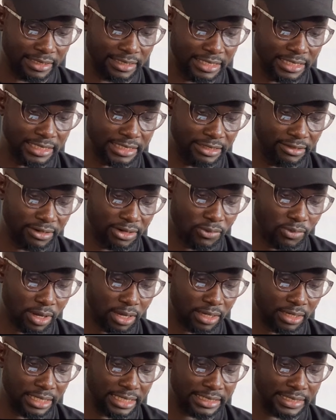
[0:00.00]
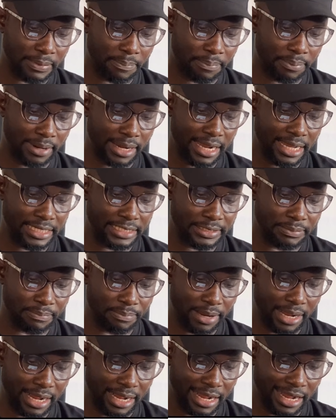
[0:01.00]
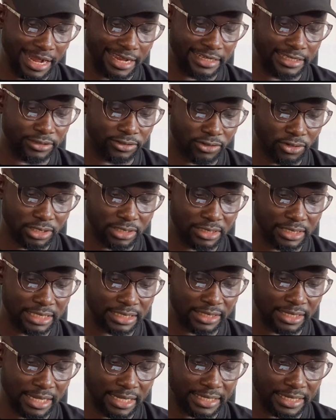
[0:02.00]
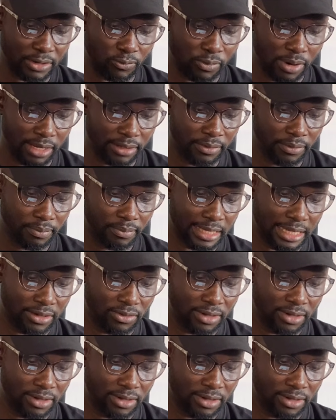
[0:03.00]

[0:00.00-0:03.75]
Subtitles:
This green one is a price bar, and it touched this line here, one.